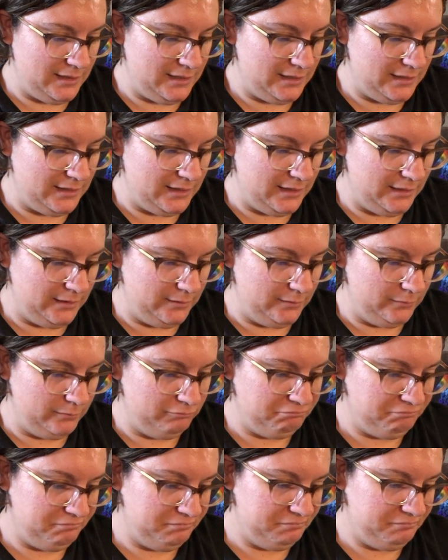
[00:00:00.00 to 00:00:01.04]
and then
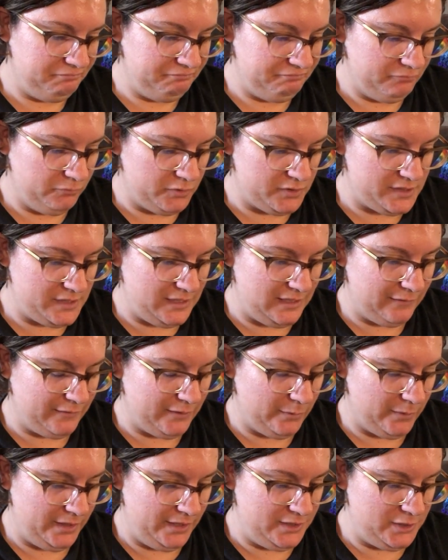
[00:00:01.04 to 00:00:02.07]
we'll see if
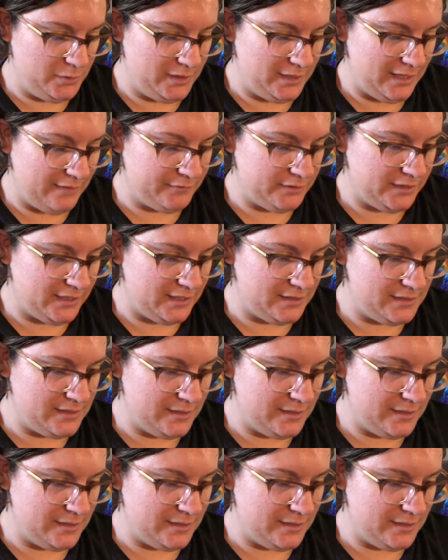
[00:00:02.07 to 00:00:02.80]
I want to do it after that.